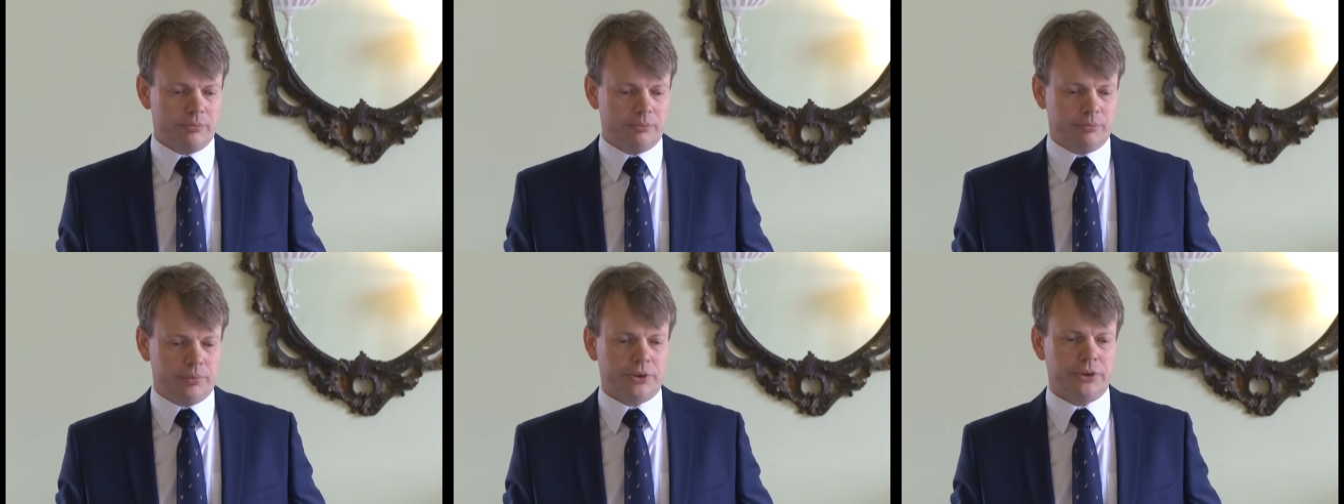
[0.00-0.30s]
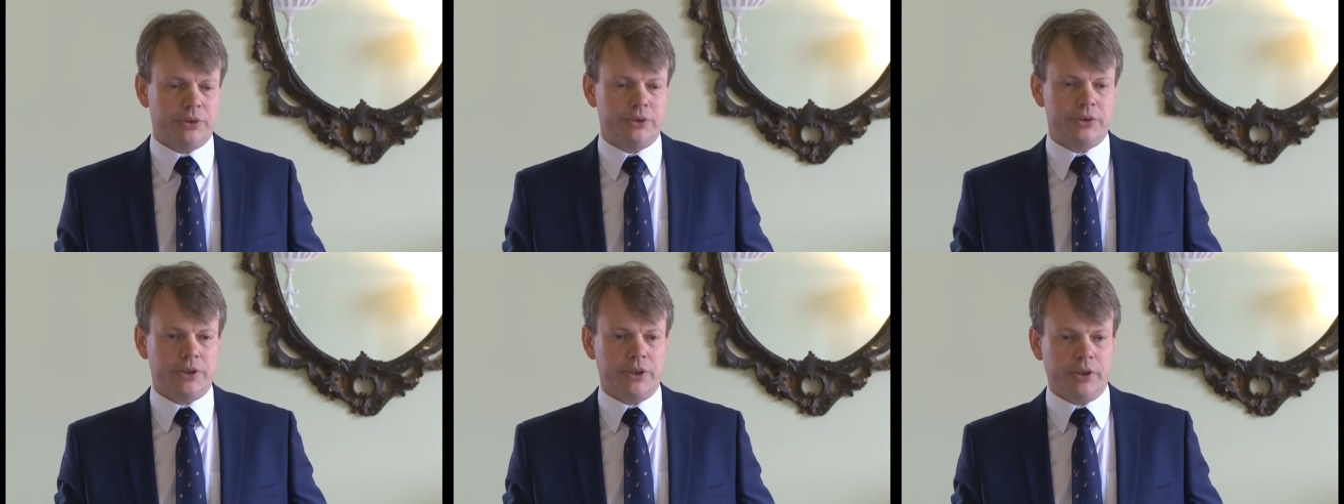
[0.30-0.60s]

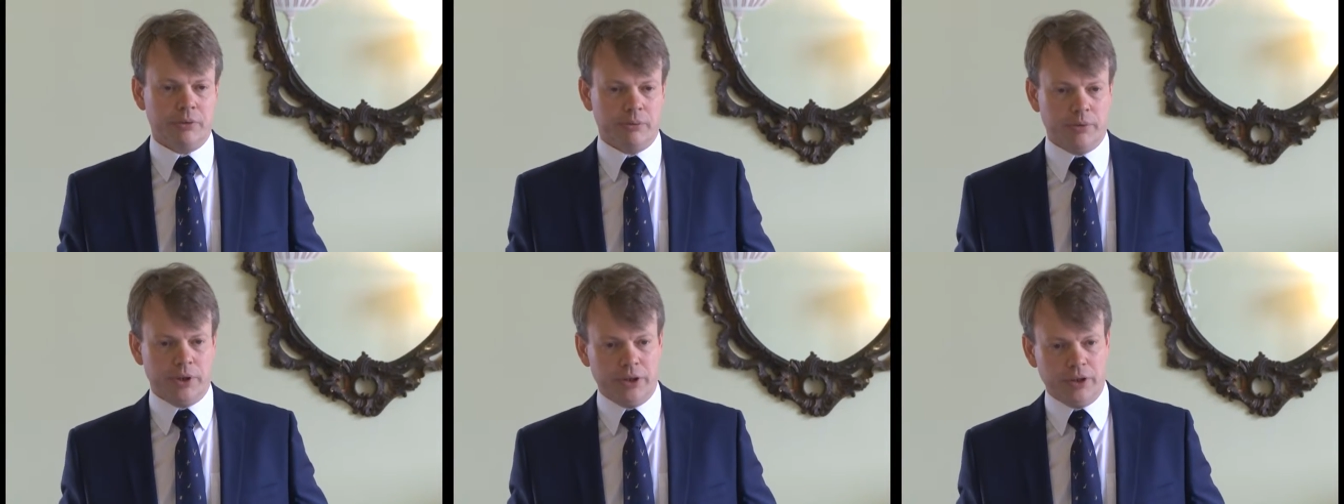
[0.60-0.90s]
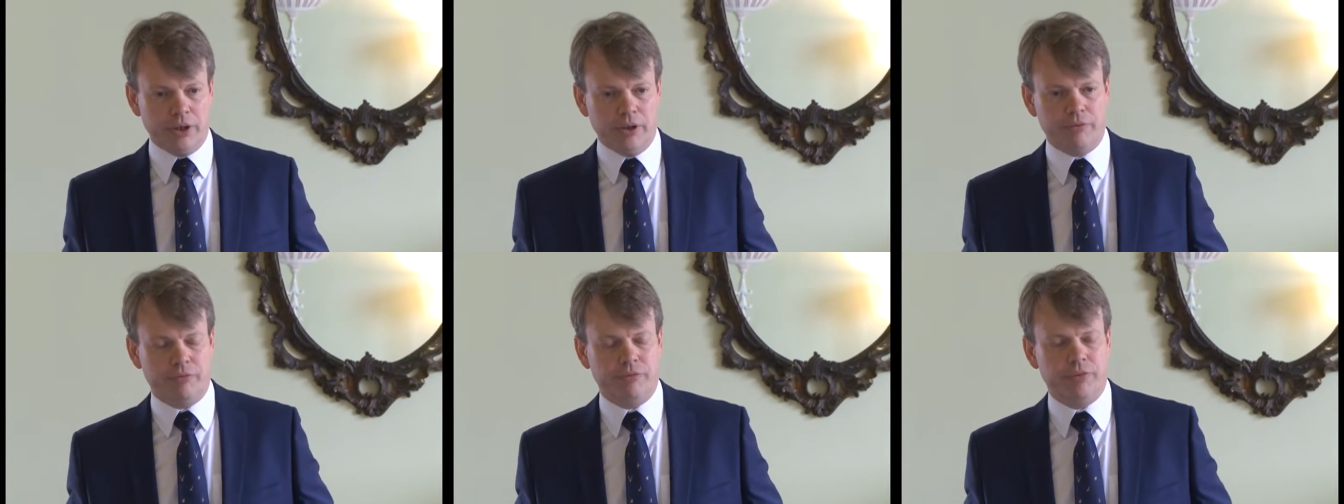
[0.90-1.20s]
producing
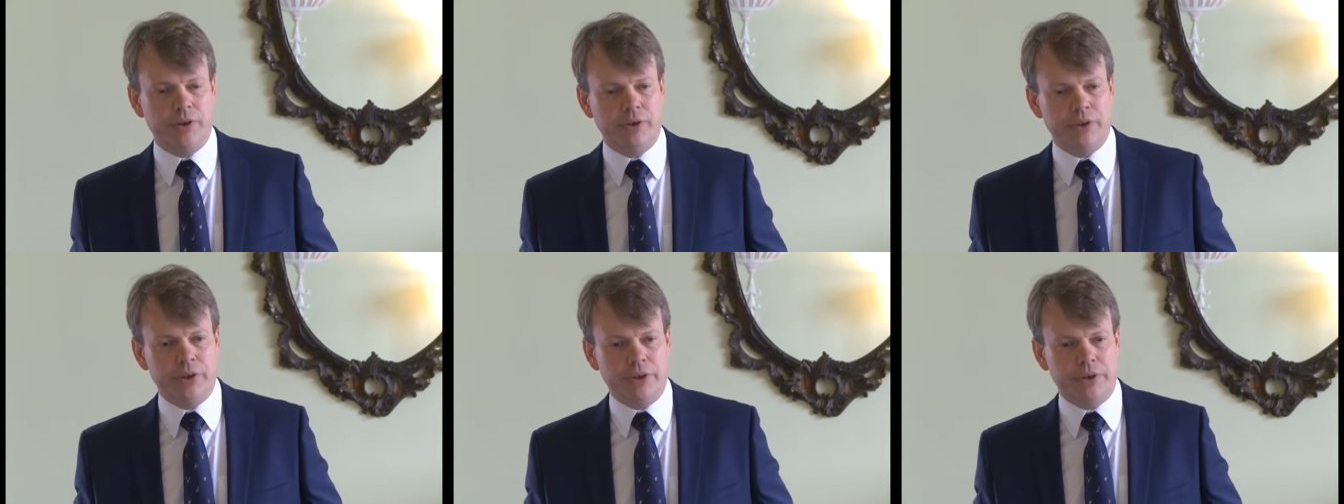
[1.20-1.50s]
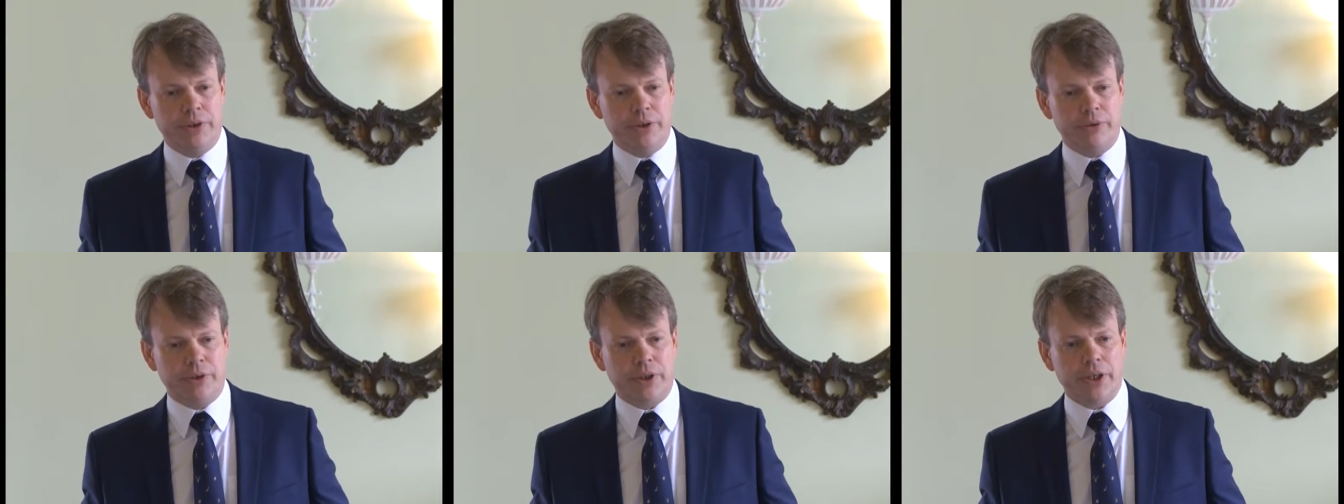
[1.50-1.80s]
enough food in
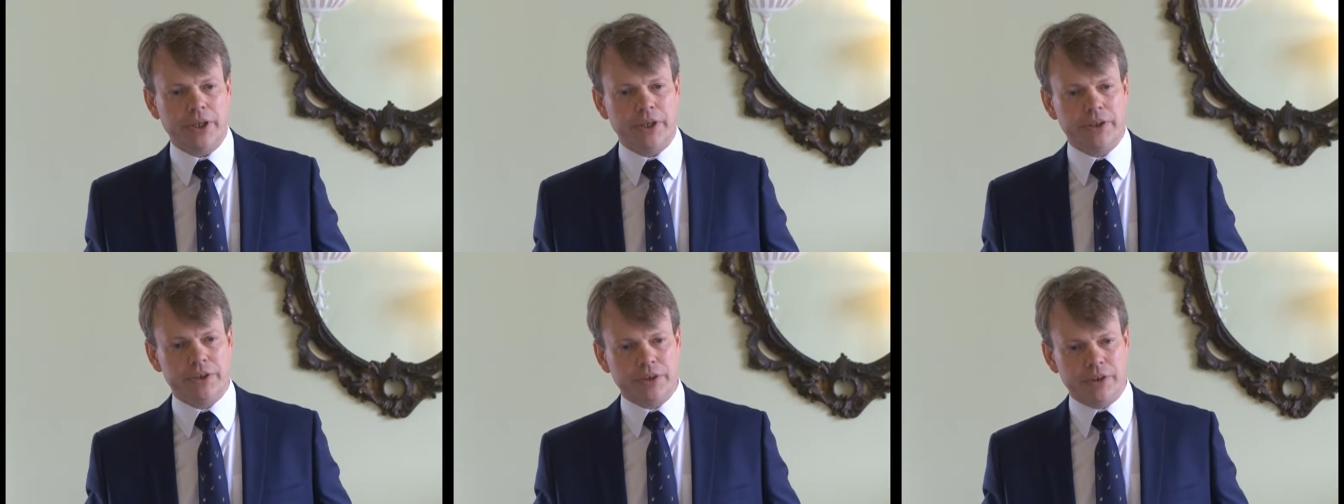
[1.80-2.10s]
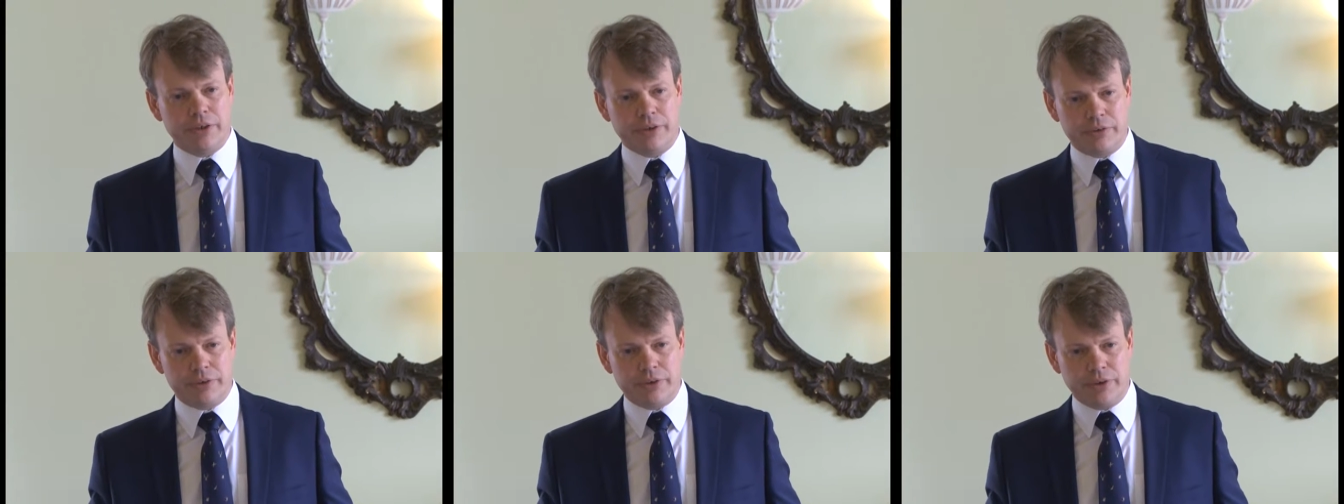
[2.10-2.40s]
the UK
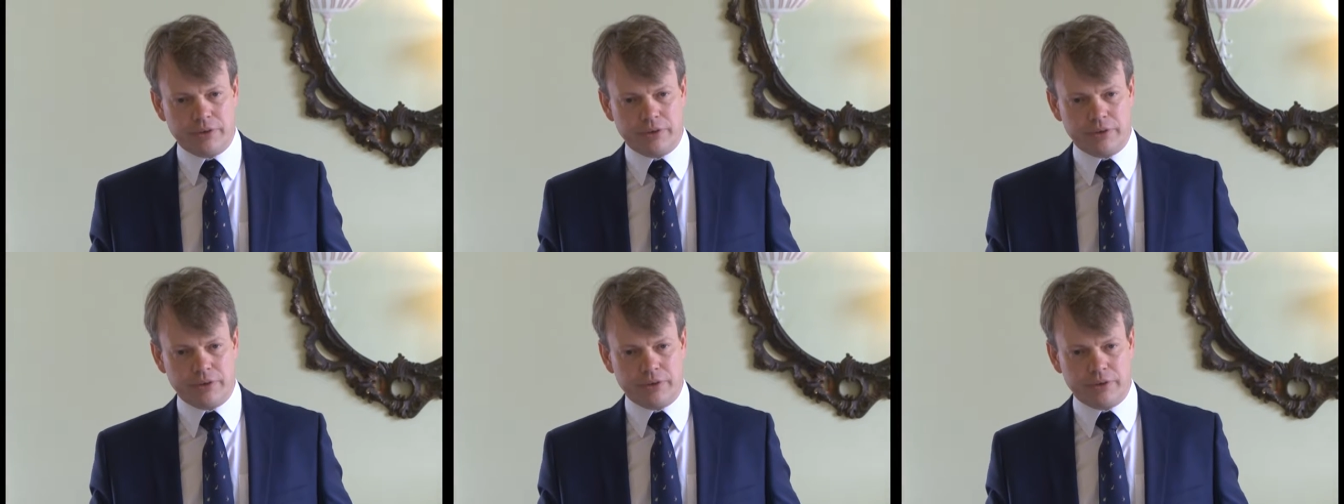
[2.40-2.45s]
to